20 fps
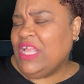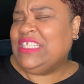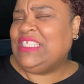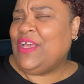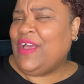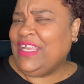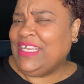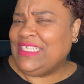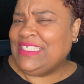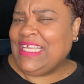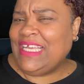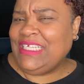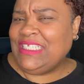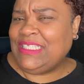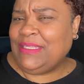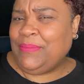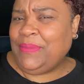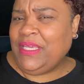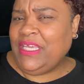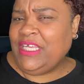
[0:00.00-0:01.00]
I can taste
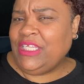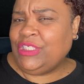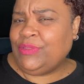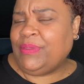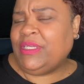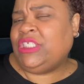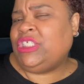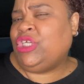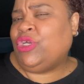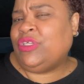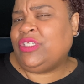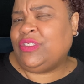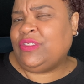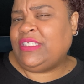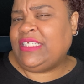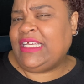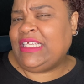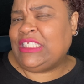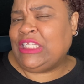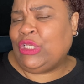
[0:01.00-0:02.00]
the peach, but she also
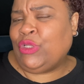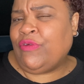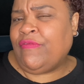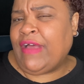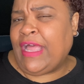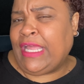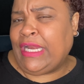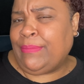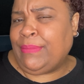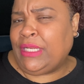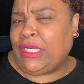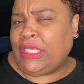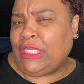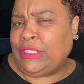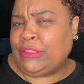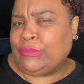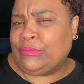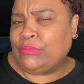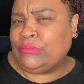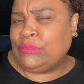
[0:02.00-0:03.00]
tastes a little vitamin-y.
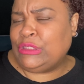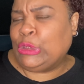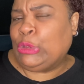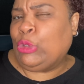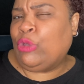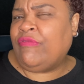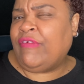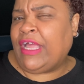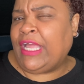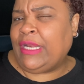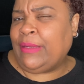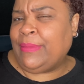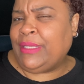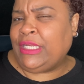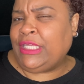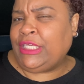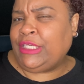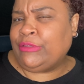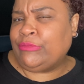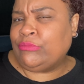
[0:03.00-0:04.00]
It's a little
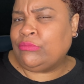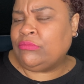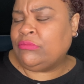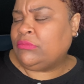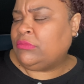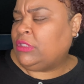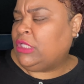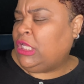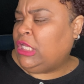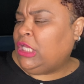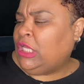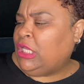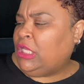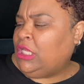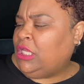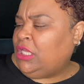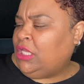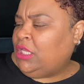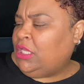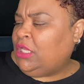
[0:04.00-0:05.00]
vitamin-y.
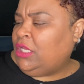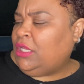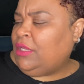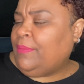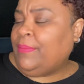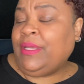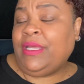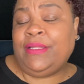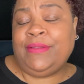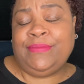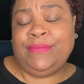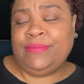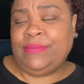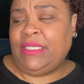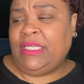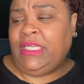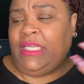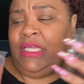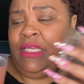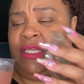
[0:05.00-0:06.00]

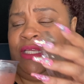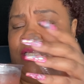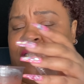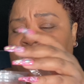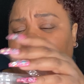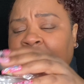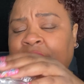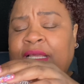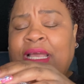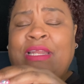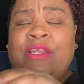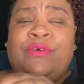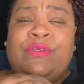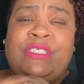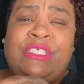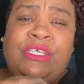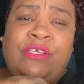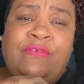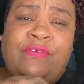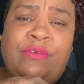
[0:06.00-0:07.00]
But uh, I know it's
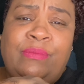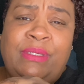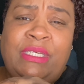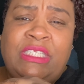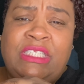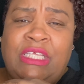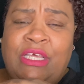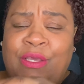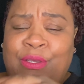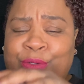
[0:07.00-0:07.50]
good for me, so